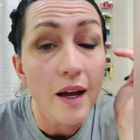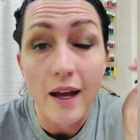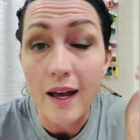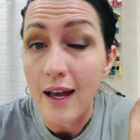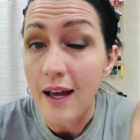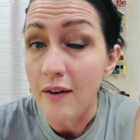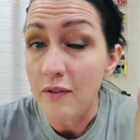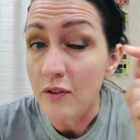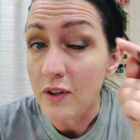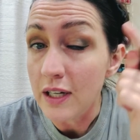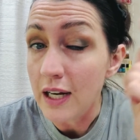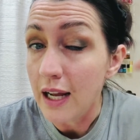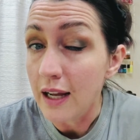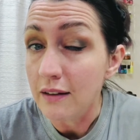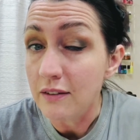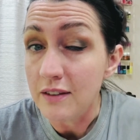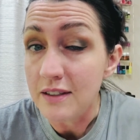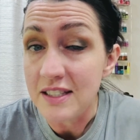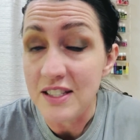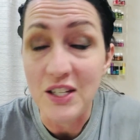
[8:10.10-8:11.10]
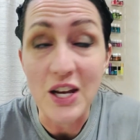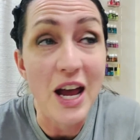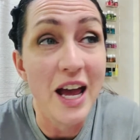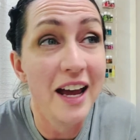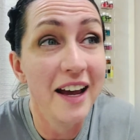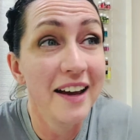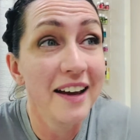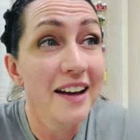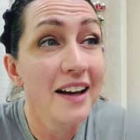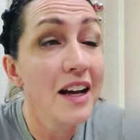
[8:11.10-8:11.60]
Every day it looks
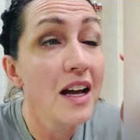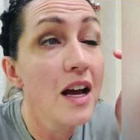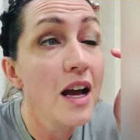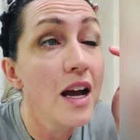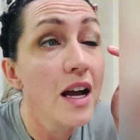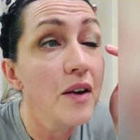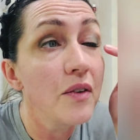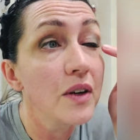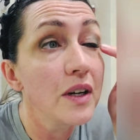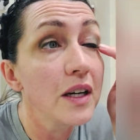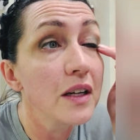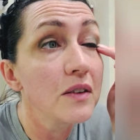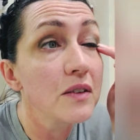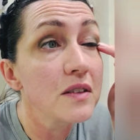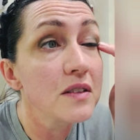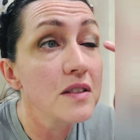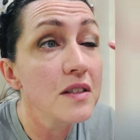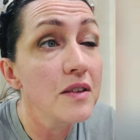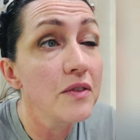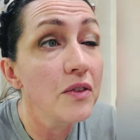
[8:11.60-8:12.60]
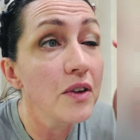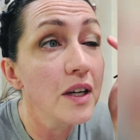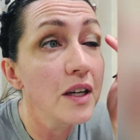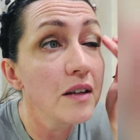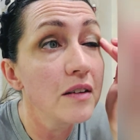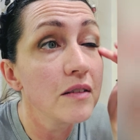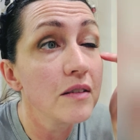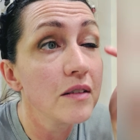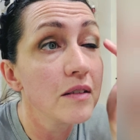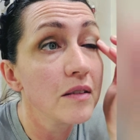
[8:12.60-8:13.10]
different.
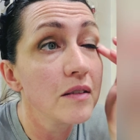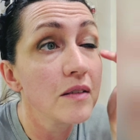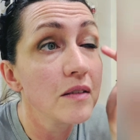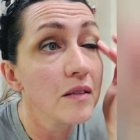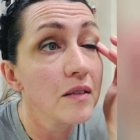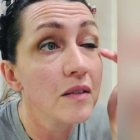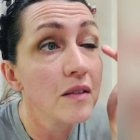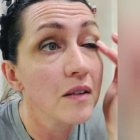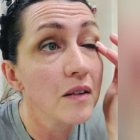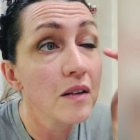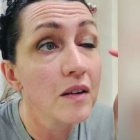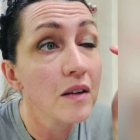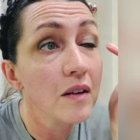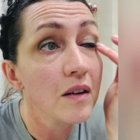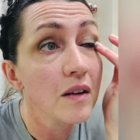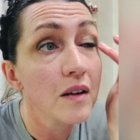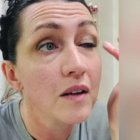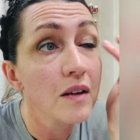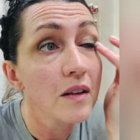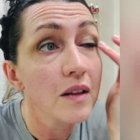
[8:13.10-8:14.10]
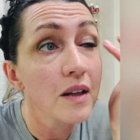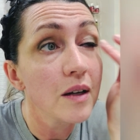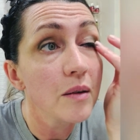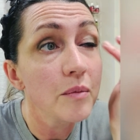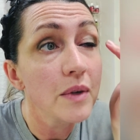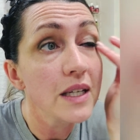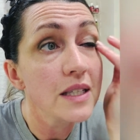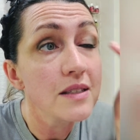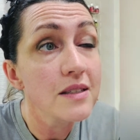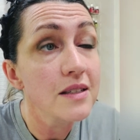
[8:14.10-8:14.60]
That
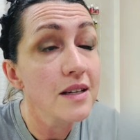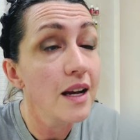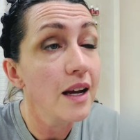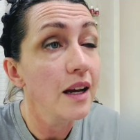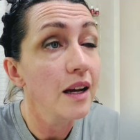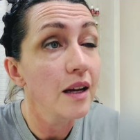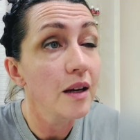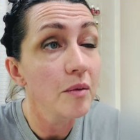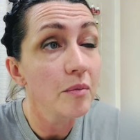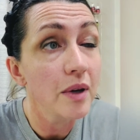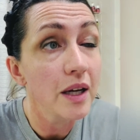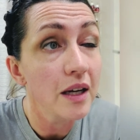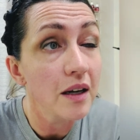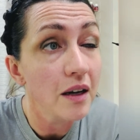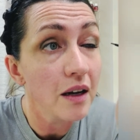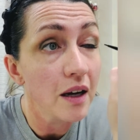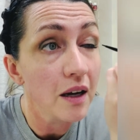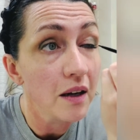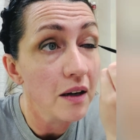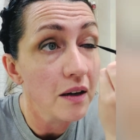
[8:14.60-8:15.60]
might stay, it might not.